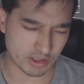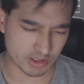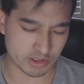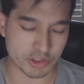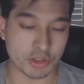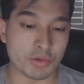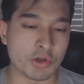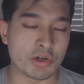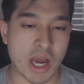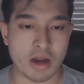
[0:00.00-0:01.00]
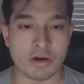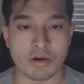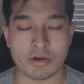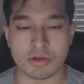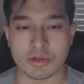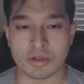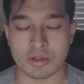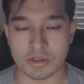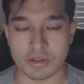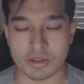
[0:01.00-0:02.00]
Subaru got her.
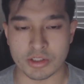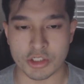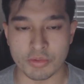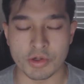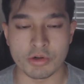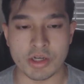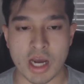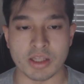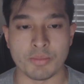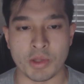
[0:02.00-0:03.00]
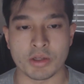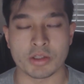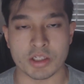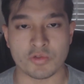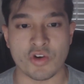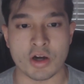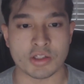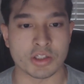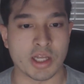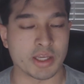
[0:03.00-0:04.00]
Subaru got Emilio this far
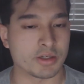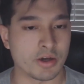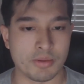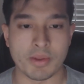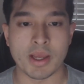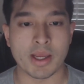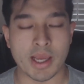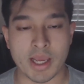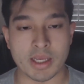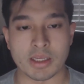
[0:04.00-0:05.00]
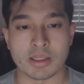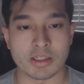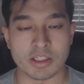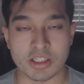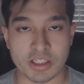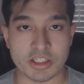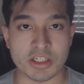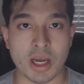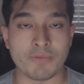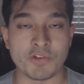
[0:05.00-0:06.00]
to like, um, hey, it's
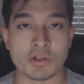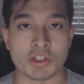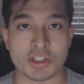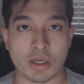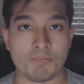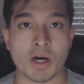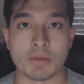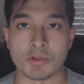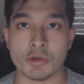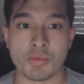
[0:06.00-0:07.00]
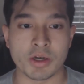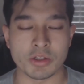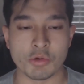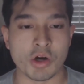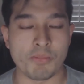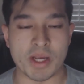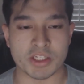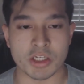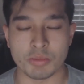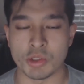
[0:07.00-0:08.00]
time for you to step up. You you will
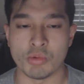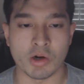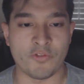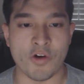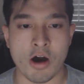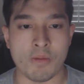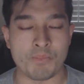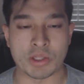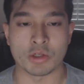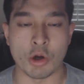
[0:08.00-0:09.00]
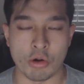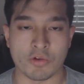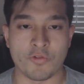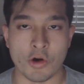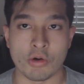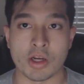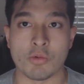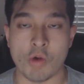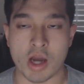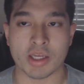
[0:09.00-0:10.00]
mess up, you will fall, but going forward
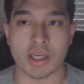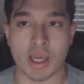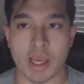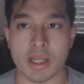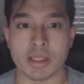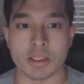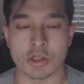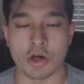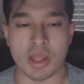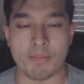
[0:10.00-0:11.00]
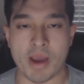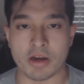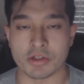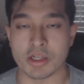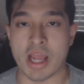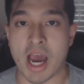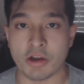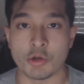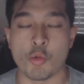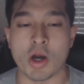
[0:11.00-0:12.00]
and walking ahead is all that matters, and how
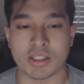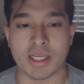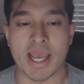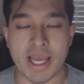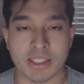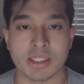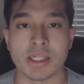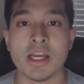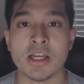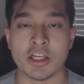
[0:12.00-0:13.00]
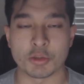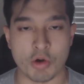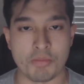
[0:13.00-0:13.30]
you want to end it is what